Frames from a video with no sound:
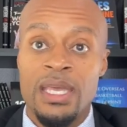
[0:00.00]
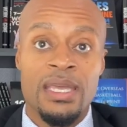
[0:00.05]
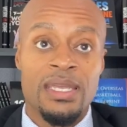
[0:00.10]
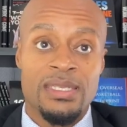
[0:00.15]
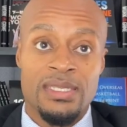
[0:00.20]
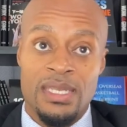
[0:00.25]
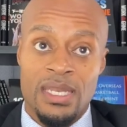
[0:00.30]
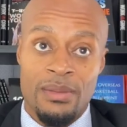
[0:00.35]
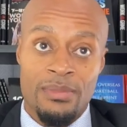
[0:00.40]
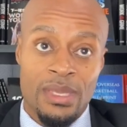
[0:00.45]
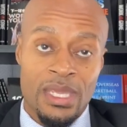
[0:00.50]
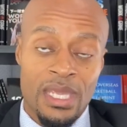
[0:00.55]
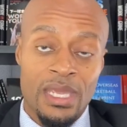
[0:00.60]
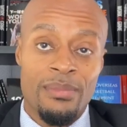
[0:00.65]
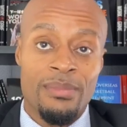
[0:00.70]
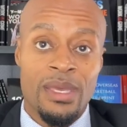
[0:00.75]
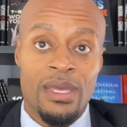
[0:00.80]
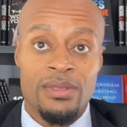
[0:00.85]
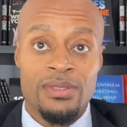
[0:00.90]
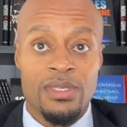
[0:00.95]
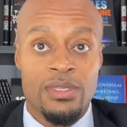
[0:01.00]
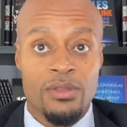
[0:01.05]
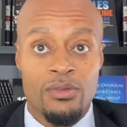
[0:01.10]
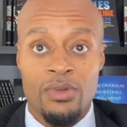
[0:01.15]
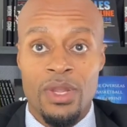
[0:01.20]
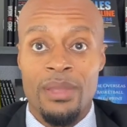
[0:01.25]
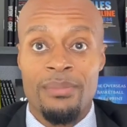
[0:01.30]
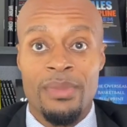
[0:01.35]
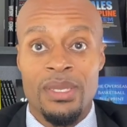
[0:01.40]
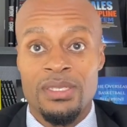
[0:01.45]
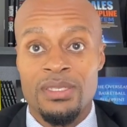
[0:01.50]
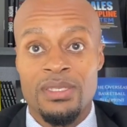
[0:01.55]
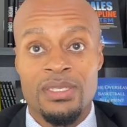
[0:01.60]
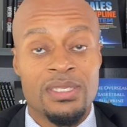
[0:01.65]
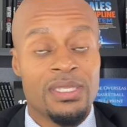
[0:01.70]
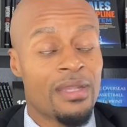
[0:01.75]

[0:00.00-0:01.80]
sending me emails and direct messages,